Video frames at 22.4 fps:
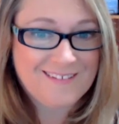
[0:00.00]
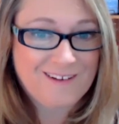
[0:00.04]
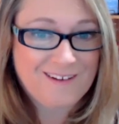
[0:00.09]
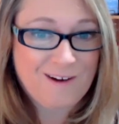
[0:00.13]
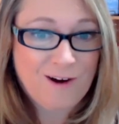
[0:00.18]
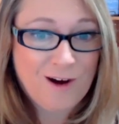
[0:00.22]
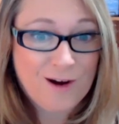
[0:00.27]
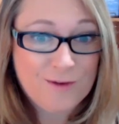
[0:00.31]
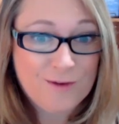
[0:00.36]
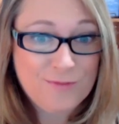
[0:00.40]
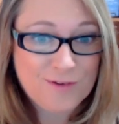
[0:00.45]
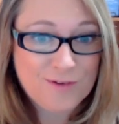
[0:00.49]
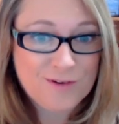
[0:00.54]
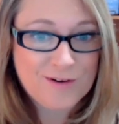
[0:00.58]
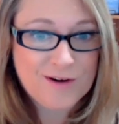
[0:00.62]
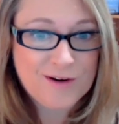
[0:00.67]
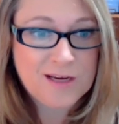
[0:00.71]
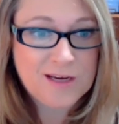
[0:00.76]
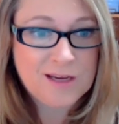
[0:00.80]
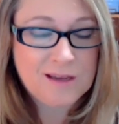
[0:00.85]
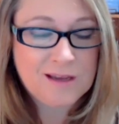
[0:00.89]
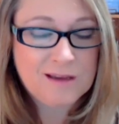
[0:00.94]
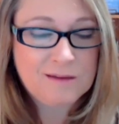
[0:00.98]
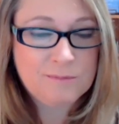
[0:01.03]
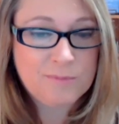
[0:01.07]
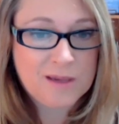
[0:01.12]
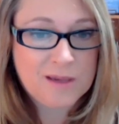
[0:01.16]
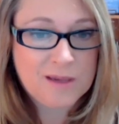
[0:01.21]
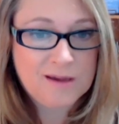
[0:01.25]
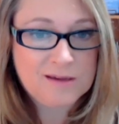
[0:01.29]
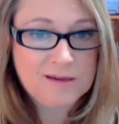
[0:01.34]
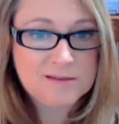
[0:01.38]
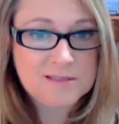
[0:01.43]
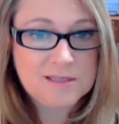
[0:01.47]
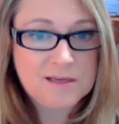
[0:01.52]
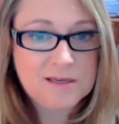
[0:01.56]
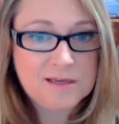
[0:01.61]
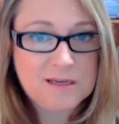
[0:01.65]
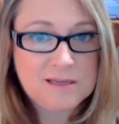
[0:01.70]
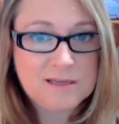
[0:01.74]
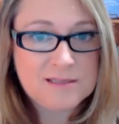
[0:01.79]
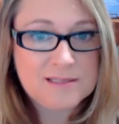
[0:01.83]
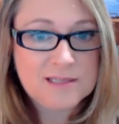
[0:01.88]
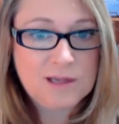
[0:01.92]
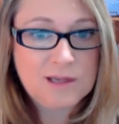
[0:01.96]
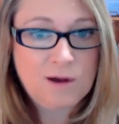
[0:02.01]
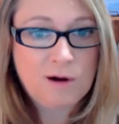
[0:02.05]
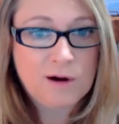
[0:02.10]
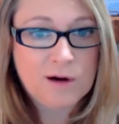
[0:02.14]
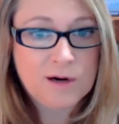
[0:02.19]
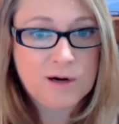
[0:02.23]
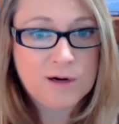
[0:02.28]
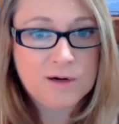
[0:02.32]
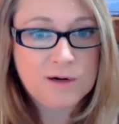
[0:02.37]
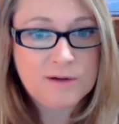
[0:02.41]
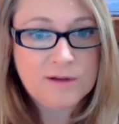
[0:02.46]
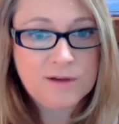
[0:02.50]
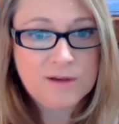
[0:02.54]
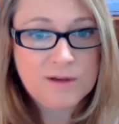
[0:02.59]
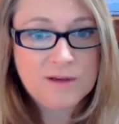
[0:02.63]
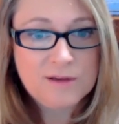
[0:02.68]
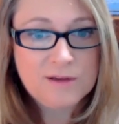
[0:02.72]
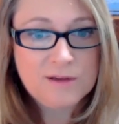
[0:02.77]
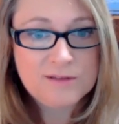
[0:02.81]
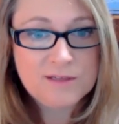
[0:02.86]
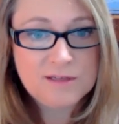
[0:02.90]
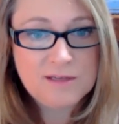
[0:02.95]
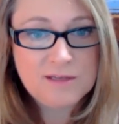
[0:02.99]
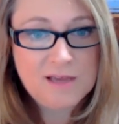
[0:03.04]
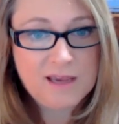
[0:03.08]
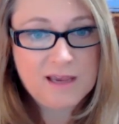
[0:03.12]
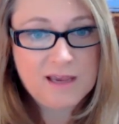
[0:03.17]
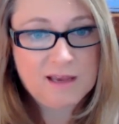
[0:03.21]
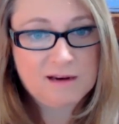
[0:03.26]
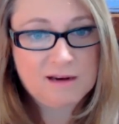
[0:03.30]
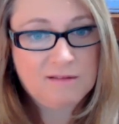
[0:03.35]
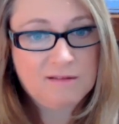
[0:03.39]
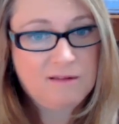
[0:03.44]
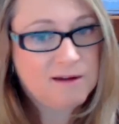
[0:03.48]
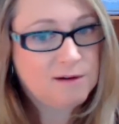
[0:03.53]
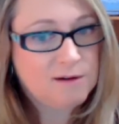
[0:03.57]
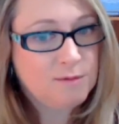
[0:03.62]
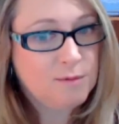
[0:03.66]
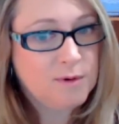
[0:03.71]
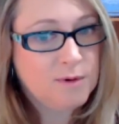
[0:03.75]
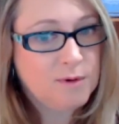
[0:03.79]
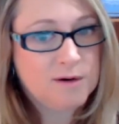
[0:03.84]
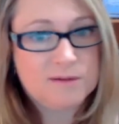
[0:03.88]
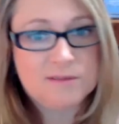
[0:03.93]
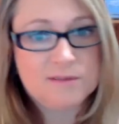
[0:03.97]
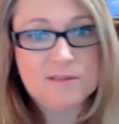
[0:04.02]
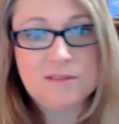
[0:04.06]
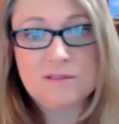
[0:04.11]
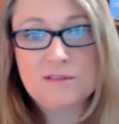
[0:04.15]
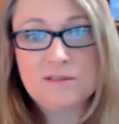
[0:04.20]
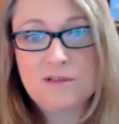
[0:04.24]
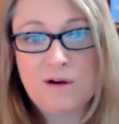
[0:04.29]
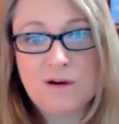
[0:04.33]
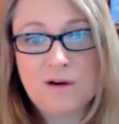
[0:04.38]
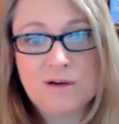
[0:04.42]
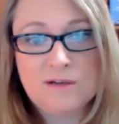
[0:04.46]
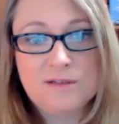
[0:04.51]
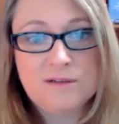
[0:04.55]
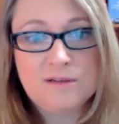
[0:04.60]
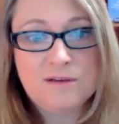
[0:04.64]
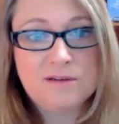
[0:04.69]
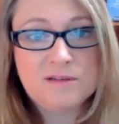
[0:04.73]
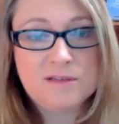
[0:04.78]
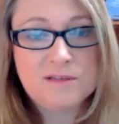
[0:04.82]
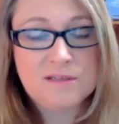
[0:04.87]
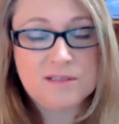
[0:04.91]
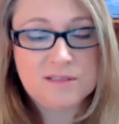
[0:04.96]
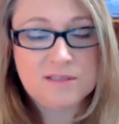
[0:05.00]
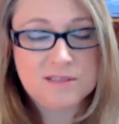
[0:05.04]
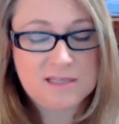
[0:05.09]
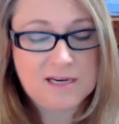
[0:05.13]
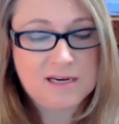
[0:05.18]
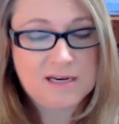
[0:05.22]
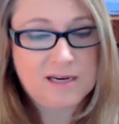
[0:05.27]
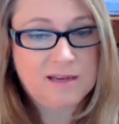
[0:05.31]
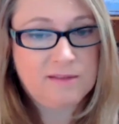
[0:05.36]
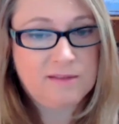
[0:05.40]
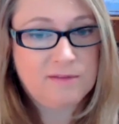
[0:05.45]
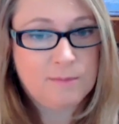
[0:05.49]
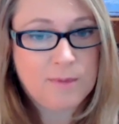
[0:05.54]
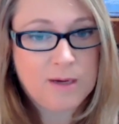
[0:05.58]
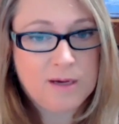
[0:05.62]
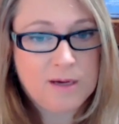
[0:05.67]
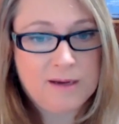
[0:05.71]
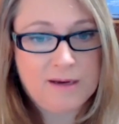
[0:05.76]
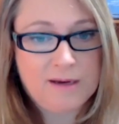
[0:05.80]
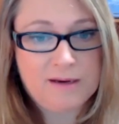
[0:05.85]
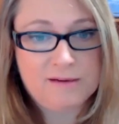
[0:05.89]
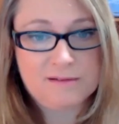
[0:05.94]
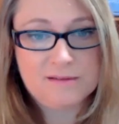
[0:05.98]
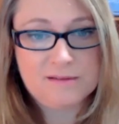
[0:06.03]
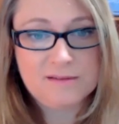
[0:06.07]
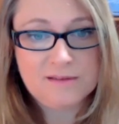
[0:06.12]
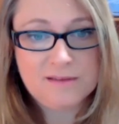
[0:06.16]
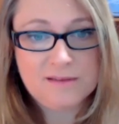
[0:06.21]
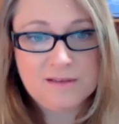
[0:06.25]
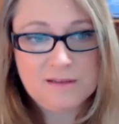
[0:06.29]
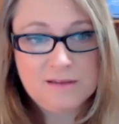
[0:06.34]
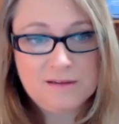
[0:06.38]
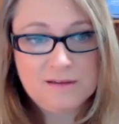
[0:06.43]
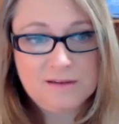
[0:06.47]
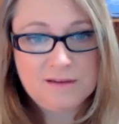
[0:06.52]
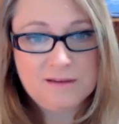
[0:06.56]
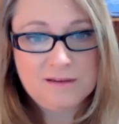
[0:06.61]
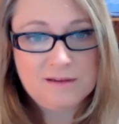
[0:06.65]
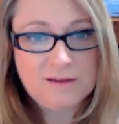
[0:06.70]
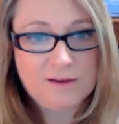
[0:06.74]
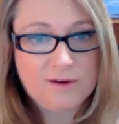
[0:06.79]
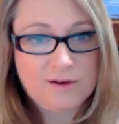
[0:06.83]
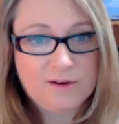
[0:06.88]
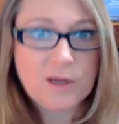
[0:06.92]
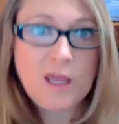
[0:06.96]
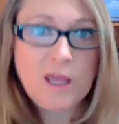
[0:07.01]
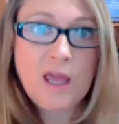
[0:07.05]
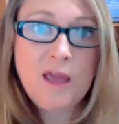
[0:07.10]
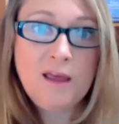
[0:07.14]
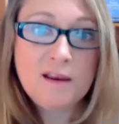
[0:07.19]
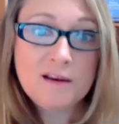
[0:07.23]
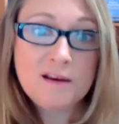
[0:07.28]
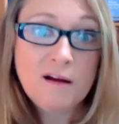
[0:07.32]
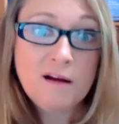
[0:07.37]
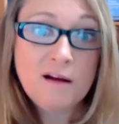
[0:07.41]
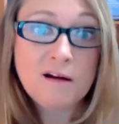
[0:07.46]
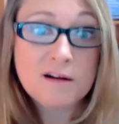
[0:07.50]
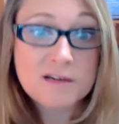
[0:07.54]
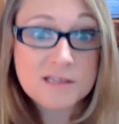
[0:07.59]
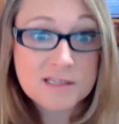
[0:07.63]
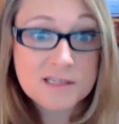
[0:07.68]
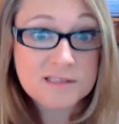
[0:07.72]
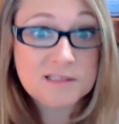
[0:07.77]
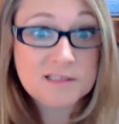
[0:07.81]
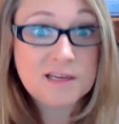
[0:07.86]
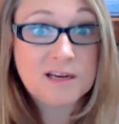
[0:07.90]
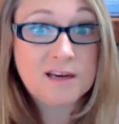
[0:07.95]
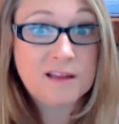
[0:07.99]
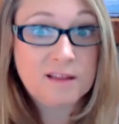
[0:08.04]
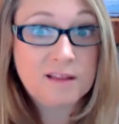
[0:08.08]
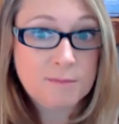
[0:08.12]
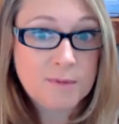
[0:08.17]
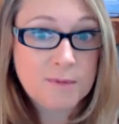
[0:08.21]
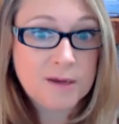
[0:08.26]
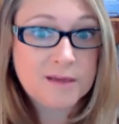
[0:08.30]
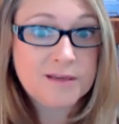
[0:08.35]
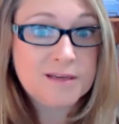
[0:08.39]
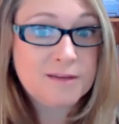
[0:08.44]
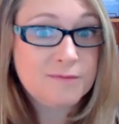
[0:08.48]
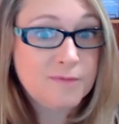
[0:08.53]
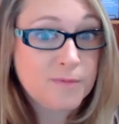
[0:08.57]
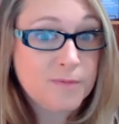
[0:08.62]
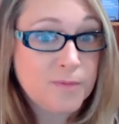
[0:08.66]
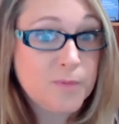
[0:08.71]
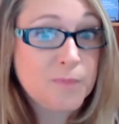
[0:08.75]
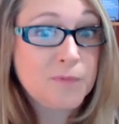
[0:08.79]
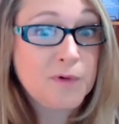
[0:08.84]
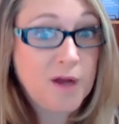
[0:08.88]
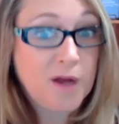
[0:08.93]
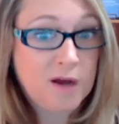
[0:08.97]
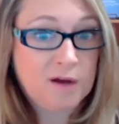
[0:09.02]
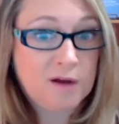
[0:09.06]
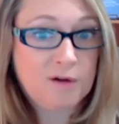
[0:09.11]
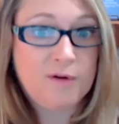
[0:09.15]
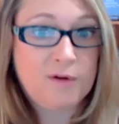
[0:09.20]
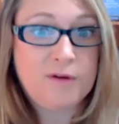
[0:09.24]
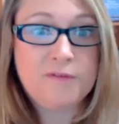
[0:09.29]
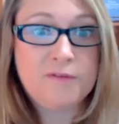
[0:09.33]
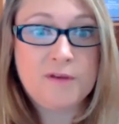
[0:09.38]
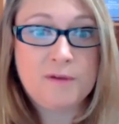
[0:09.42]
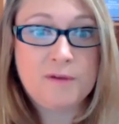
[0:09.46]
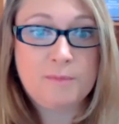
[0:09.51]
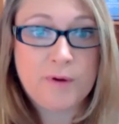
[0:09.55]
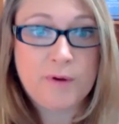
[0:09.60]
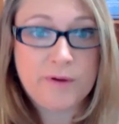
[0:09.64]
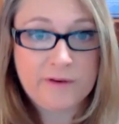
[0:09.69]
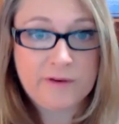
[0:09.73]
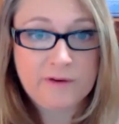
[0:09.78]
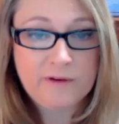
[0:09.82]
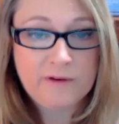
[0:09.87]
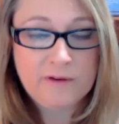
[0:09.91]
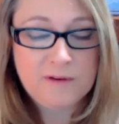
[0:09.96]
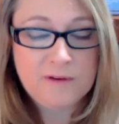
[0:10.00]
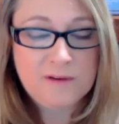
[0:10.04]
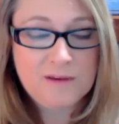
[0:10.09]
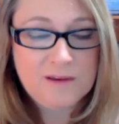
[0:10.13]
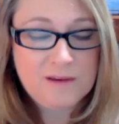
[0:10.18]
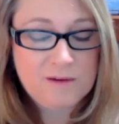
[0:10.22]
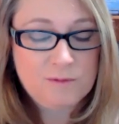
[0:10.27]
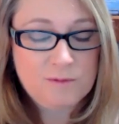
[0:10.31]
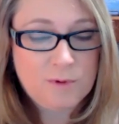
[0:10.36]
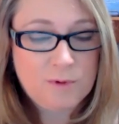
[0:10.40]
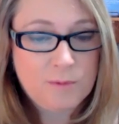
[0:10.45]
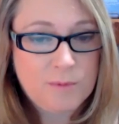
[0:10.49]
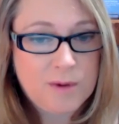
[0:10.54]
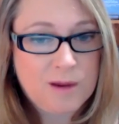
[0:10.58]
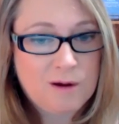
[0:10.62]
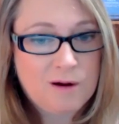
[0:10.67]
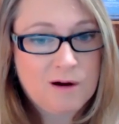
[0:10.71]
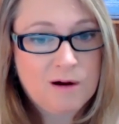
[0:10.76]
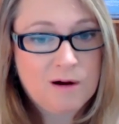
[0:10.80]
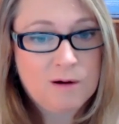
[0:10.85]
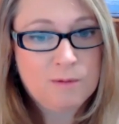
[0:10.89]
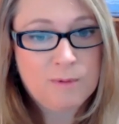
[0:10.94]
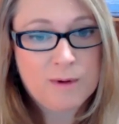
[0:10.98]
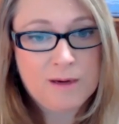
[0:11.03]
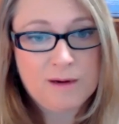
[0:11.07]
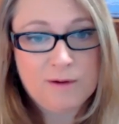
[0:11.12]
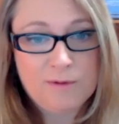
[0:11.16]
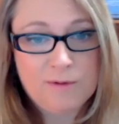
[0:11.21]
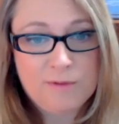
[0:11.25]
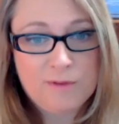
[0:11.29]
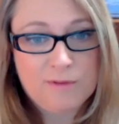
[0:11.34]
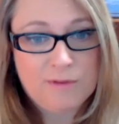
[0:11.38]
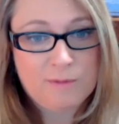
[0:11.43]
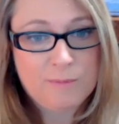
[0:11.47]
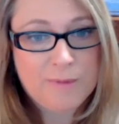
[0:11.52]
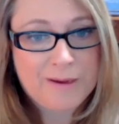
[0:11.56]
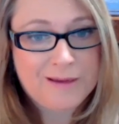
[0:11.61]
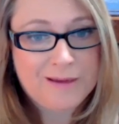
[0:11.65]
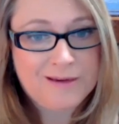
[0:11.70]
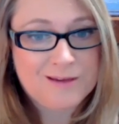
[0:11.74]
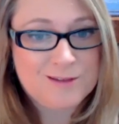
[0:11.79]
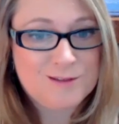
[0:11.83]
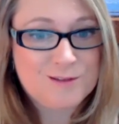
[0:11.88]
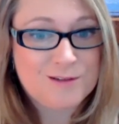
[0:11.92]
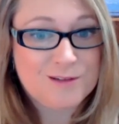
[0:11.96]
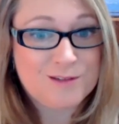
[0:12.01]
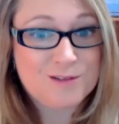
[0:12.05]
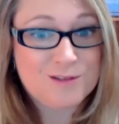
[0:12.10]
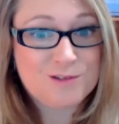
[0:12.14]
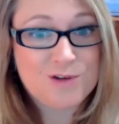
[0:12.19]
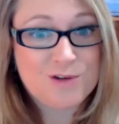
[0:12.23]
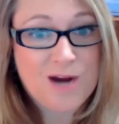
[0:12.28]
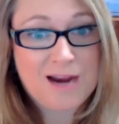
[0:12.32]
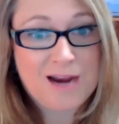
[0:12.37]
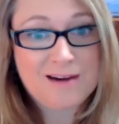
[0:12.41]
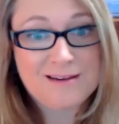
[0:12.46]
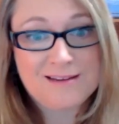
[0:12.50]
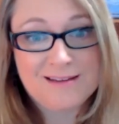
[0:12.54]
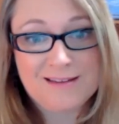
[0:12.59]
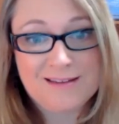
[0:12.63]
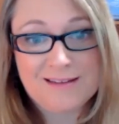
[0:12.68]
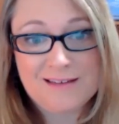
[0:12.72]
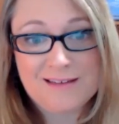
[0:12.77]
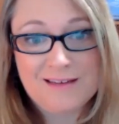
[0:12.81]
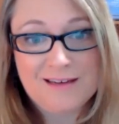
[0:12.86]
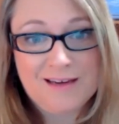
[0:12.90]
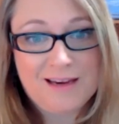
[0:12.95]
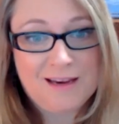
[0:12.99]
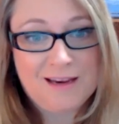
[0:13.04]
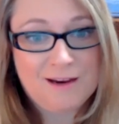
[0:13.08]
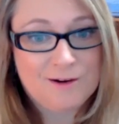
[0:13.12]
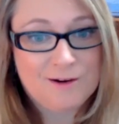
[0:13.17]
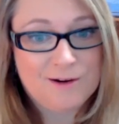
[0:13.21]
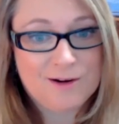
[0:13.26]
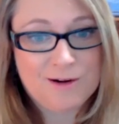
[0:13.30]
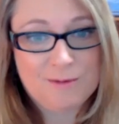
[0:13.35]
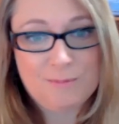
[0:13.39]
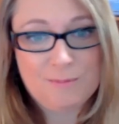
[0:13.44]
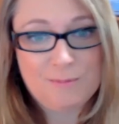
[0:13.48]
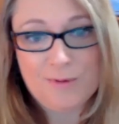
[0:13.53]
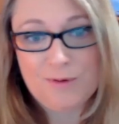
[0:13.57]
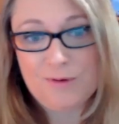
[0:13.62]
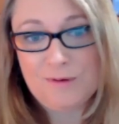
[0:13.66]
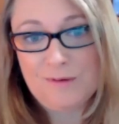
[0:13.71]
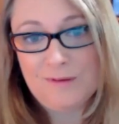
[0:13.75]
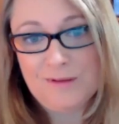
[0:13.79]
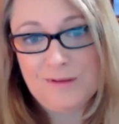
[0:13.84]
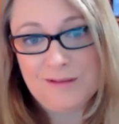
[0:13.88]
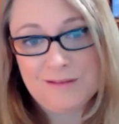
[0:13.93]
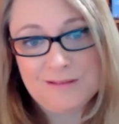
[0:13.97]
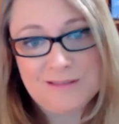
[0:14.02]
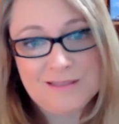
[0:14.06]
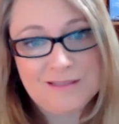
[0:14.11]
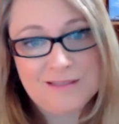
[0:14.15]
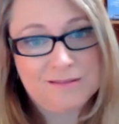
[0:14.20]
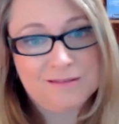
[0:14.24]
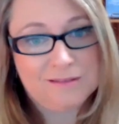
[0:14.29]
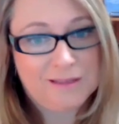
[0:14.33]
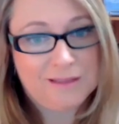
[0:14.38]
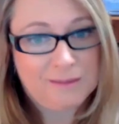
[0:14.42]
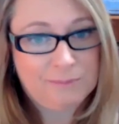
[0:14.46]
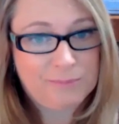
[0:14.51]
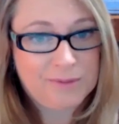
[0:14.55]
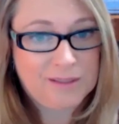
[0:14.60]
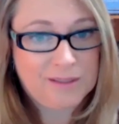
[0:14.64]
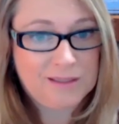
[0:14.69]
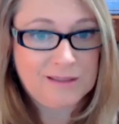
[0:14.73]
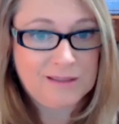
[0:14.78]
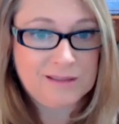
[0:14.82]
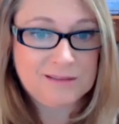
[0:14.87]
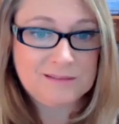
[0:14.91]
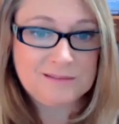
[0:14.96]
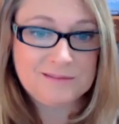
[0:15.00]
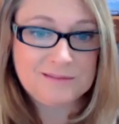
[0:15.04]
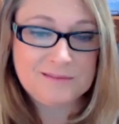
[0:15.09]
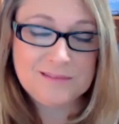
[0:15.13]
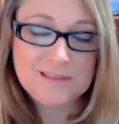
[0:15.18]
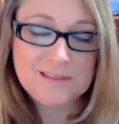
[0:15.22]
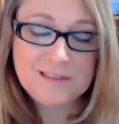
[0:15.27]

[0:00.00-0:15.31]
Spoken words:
offering, because it is hard to take in a lot of words. It's hard to study the mind. Again, hard to study the mind even when we're not grieving, but when we are, we know that the mind is distracted and irritable and sleepy and